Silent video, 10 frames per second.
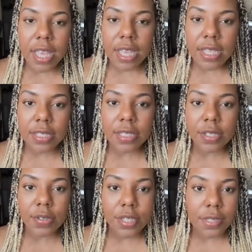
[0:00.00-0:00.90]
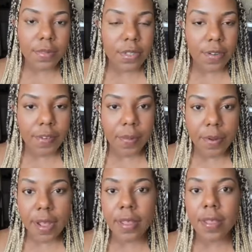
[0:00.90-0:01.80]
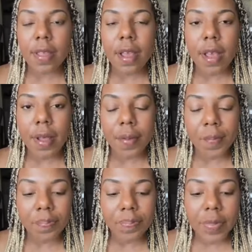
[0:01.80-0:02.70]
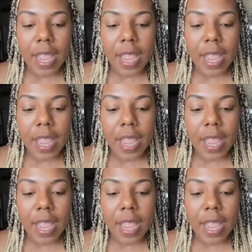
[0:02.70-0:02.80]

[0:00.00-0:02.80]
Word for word: is you just observe your breath um,